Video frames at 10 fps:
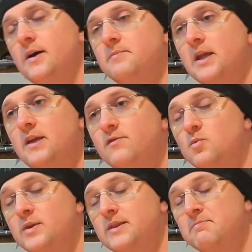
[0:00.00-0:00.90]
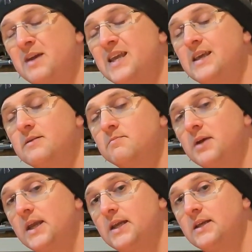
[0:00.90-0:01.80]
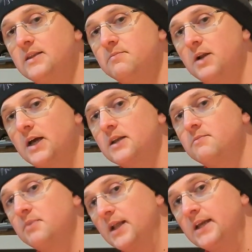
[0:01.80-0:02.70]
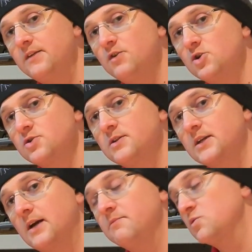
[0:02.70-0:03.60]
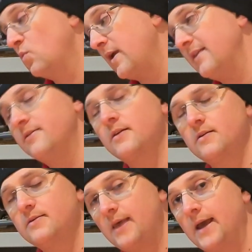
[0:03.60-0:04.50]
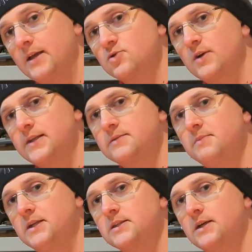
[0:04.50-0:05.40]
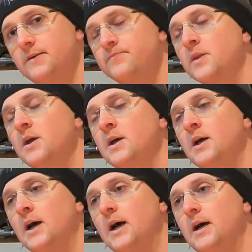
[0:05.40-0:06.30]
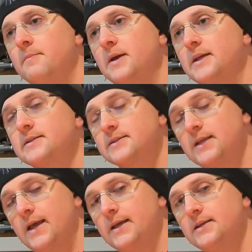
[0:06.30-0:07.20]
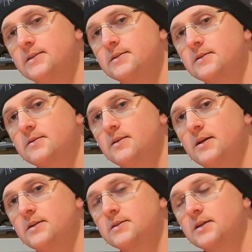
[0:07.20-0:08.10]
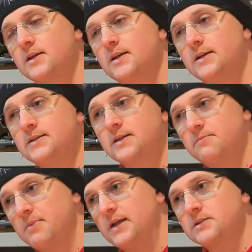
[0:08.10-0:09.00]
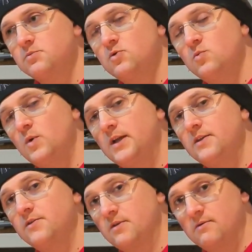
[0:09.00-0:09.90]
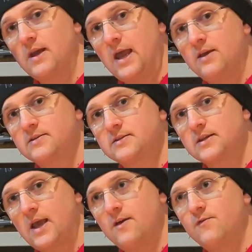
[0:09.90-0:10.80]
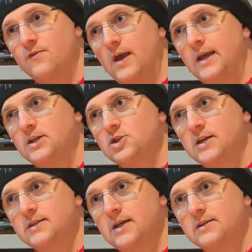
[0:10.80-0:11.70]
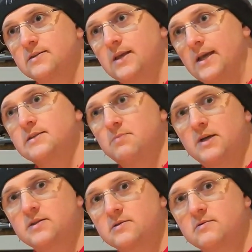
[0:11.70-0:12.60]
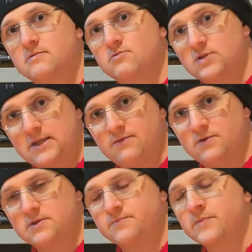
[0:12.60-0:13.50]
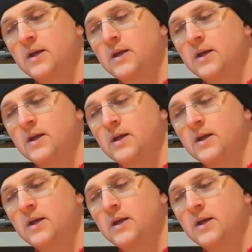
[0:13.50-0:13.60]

even with the P&P, the plug and play version that comes with their transmitter, it says that it is compatible with SFHSS S-Bus receivers.